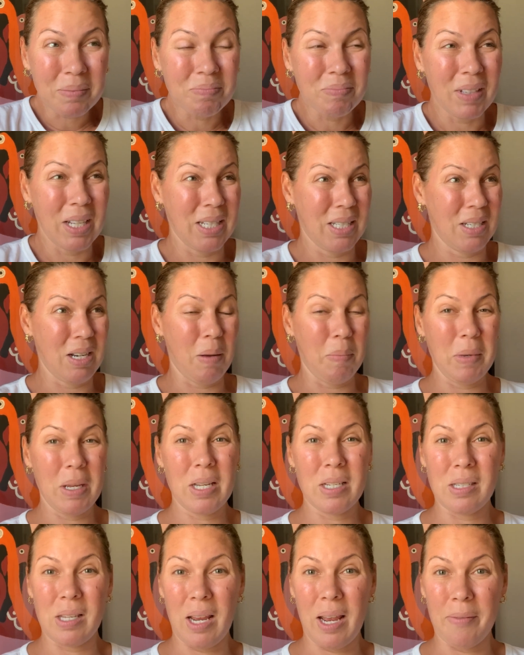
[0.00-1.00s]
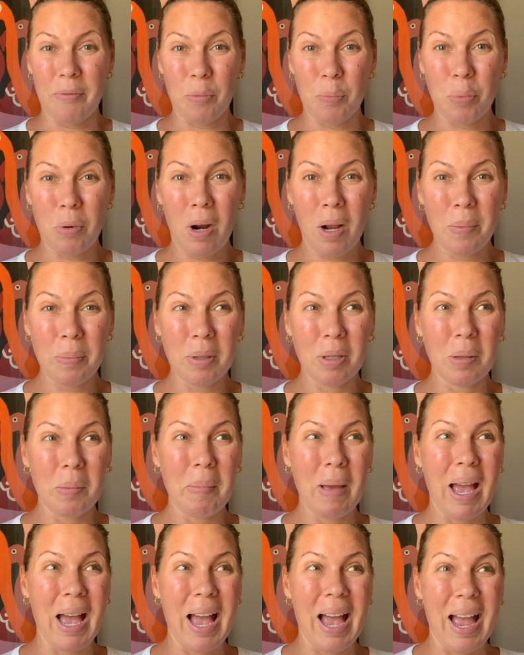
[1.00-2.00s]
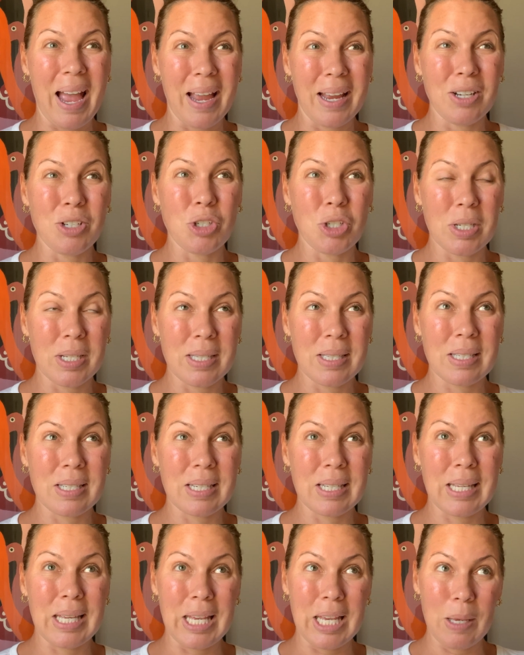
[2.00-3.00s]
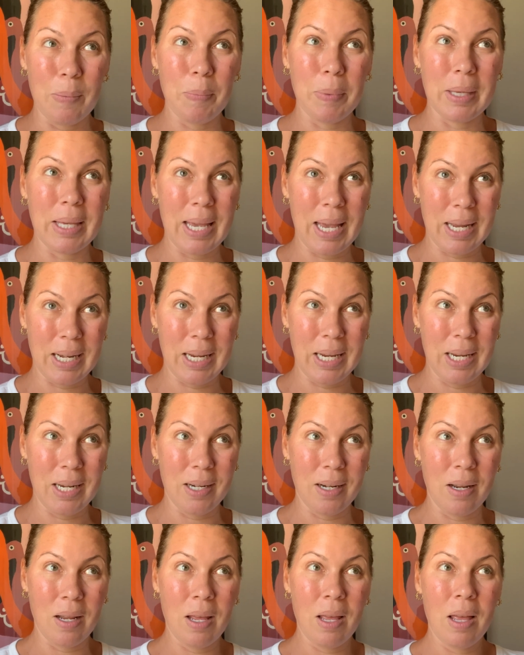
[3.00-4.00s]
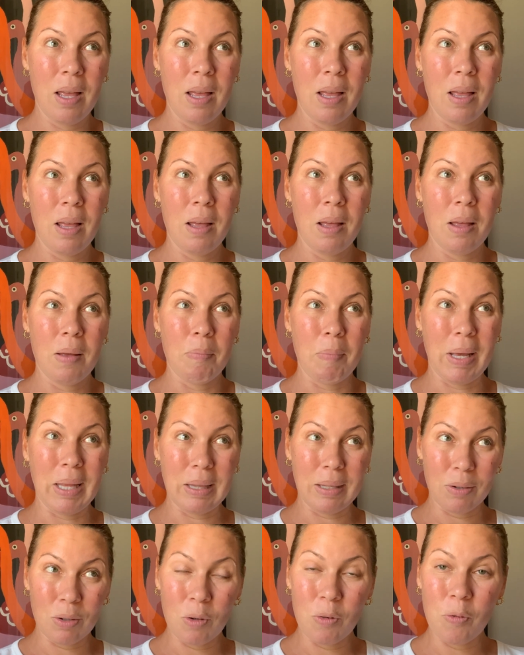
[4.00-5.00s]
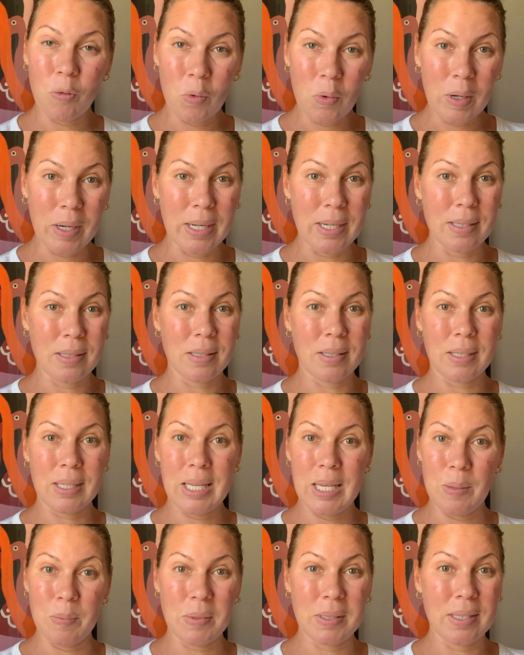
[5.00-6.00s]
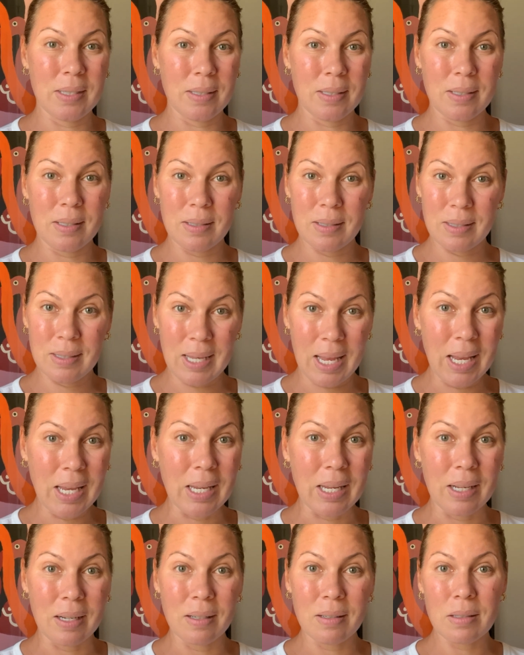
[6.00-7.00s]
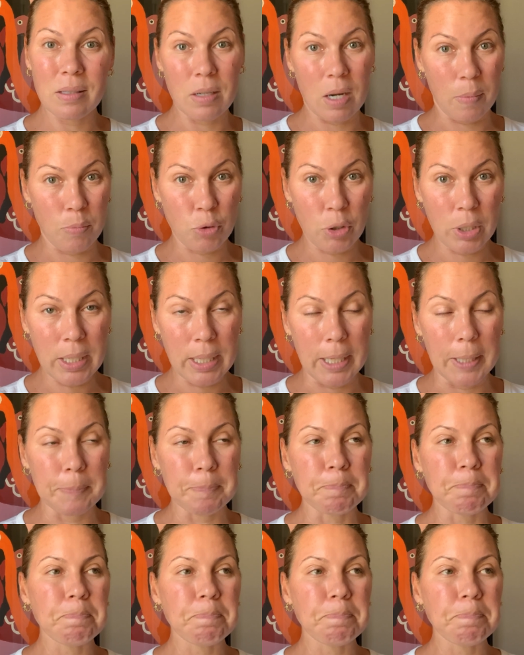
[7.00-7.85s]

It's not because I have a problem. I just keep getting, my little voice keeps saying, stop drinking.